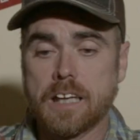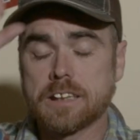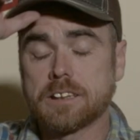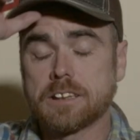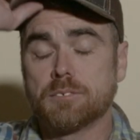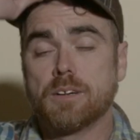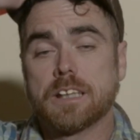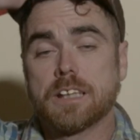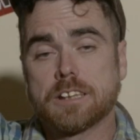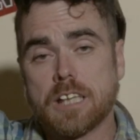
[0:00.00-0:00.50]
guess
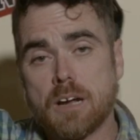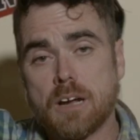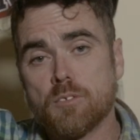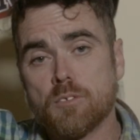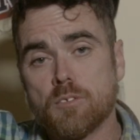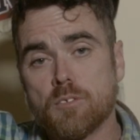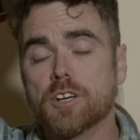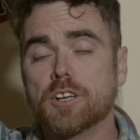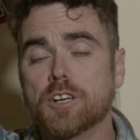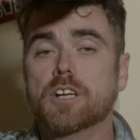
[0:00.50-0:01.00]
the best I'm
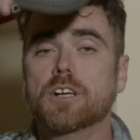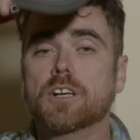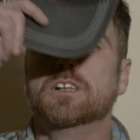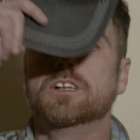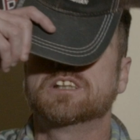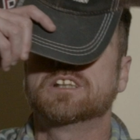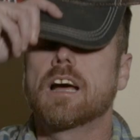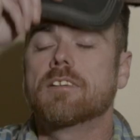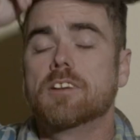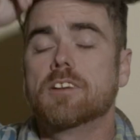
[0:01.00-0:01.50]
going to do
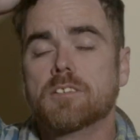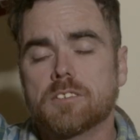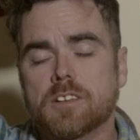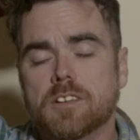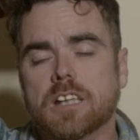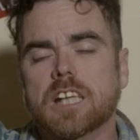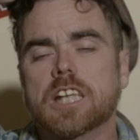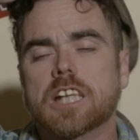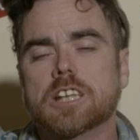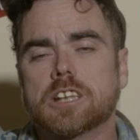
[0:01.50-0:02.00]
is have them
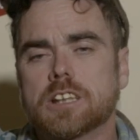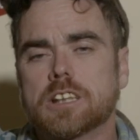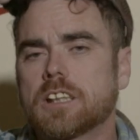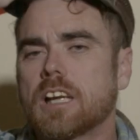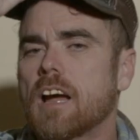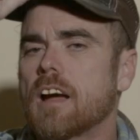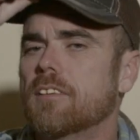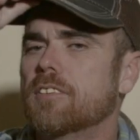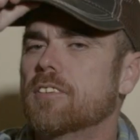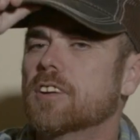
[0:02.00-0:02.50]
delicious
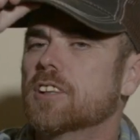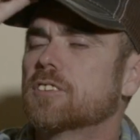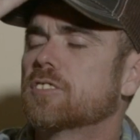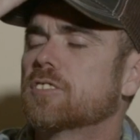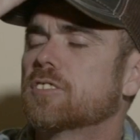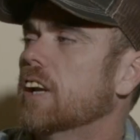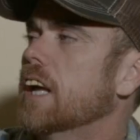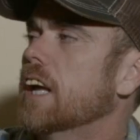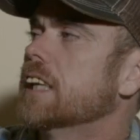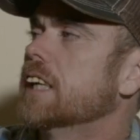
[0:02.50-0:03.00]
catfish
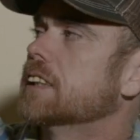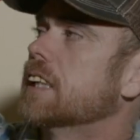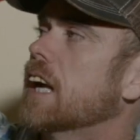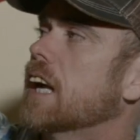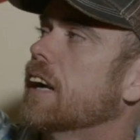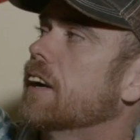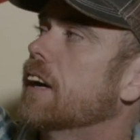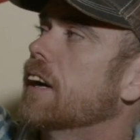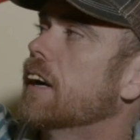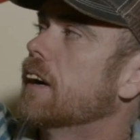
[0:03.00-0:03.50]
fillets
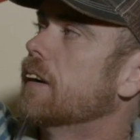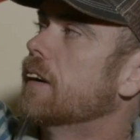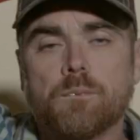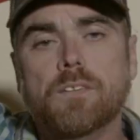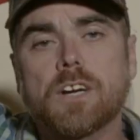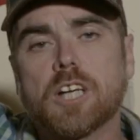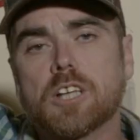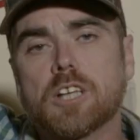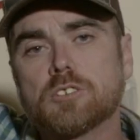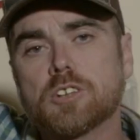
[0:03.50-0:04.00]
down there at
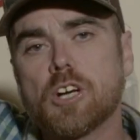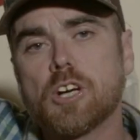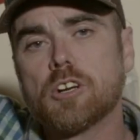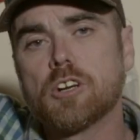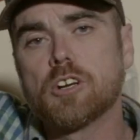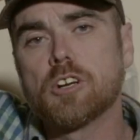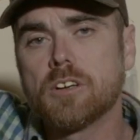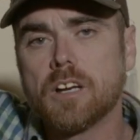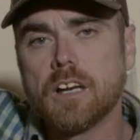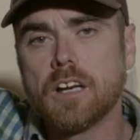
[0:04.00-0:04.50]
Bickham's
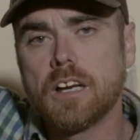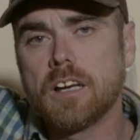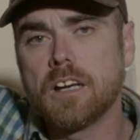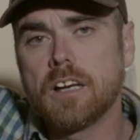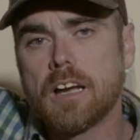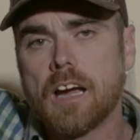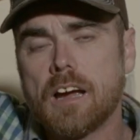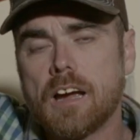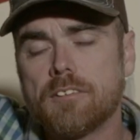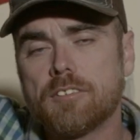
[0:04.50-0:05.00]
All-You-Can-Eat
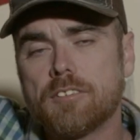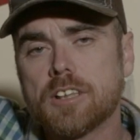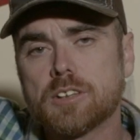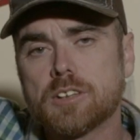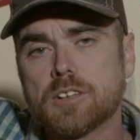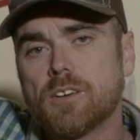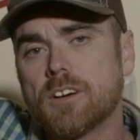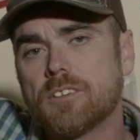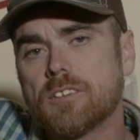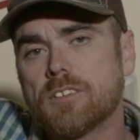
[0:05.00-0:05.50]
Catfish
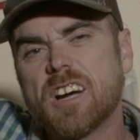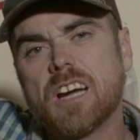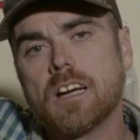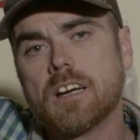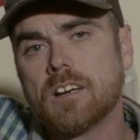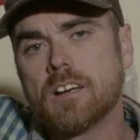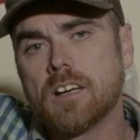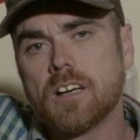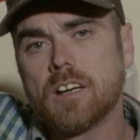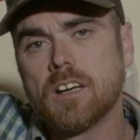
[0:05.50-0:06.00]

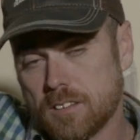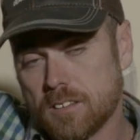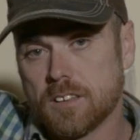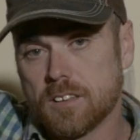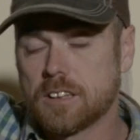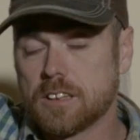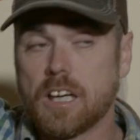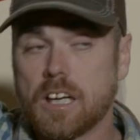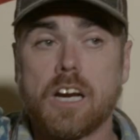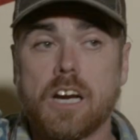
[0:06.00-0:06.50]
Buffet.
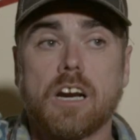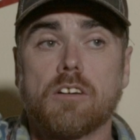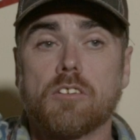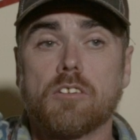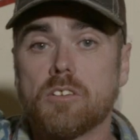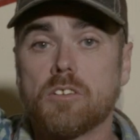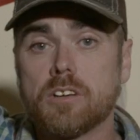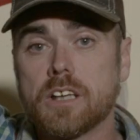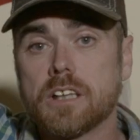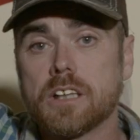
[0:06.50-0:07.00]
Because I ain't ever
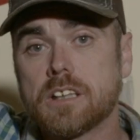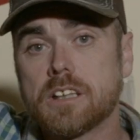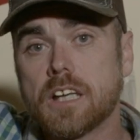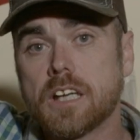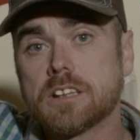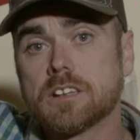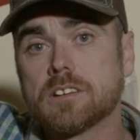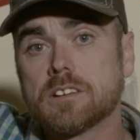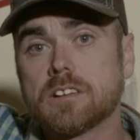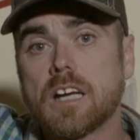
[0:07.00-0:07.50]
going to get to
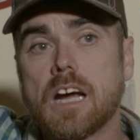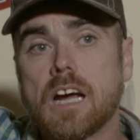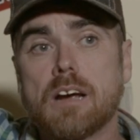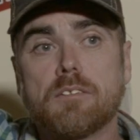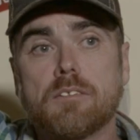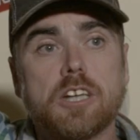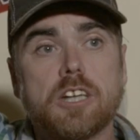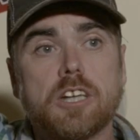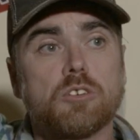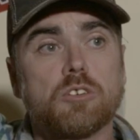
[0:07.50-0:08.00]
taste a
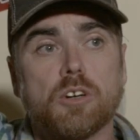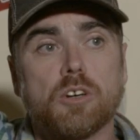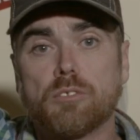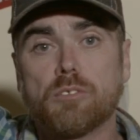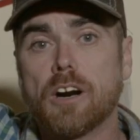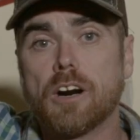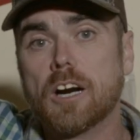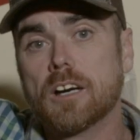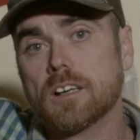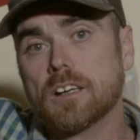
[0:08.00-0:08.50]
Siamese one,
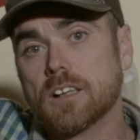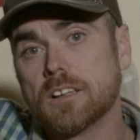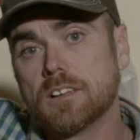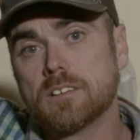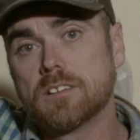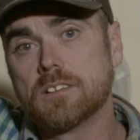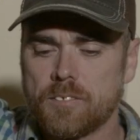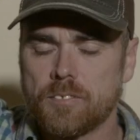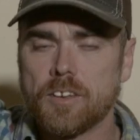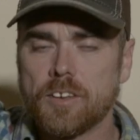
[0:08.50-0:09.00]
apparently.
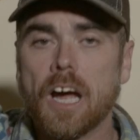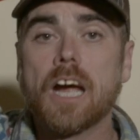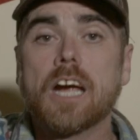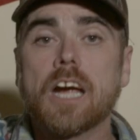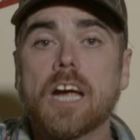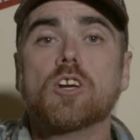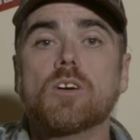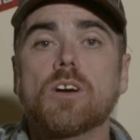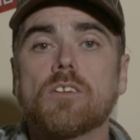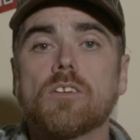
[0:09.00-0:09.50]
Hey,
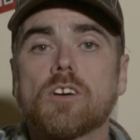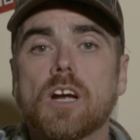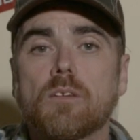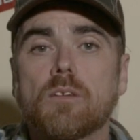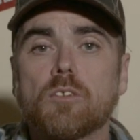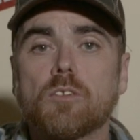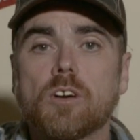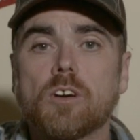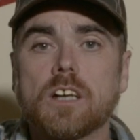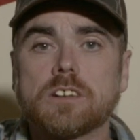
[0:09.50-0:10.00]
you ever
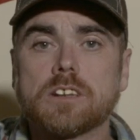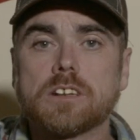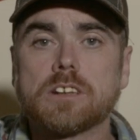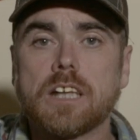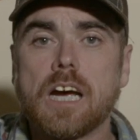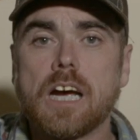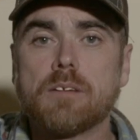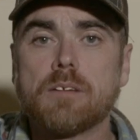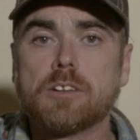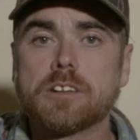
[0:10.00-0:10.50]
come across a
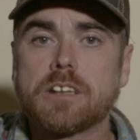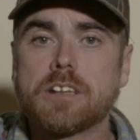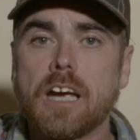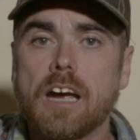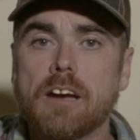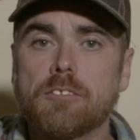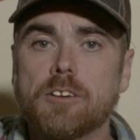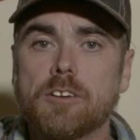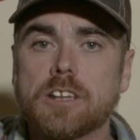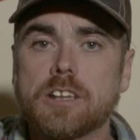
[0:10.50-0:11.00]
Siamese
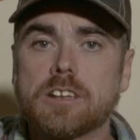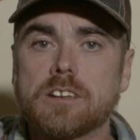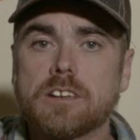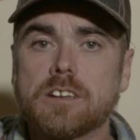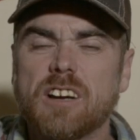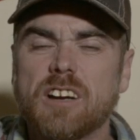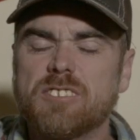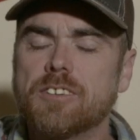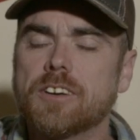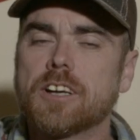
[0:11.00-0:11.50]
catfish?
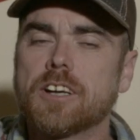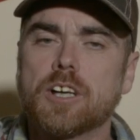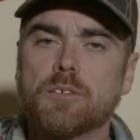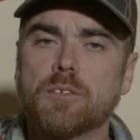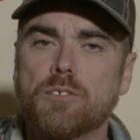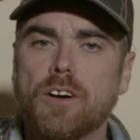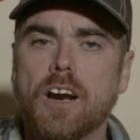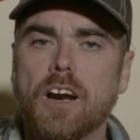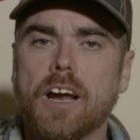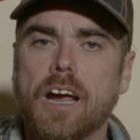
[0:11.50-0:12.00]
I figure you
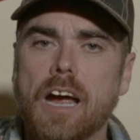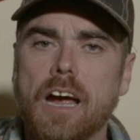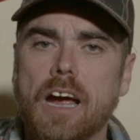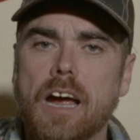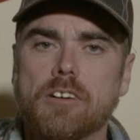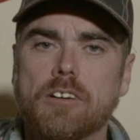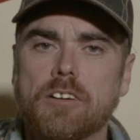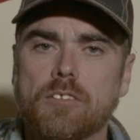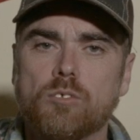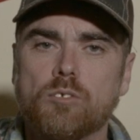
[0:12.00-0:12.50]
probably
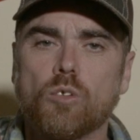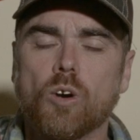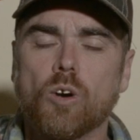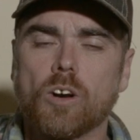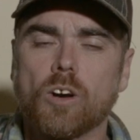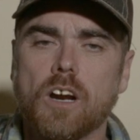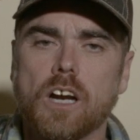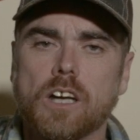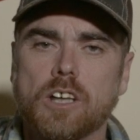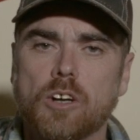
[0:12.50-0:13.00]
haven't if Mort
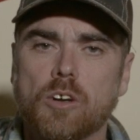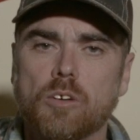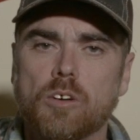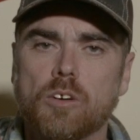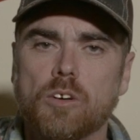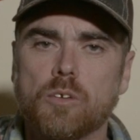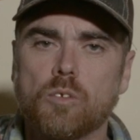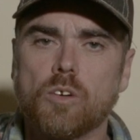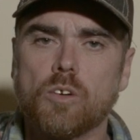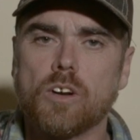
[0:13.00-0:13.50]
caught the
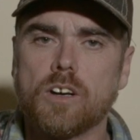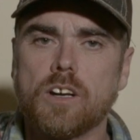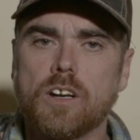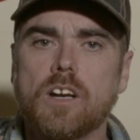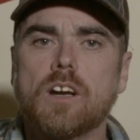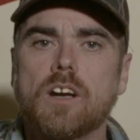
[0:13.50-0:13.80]
only one.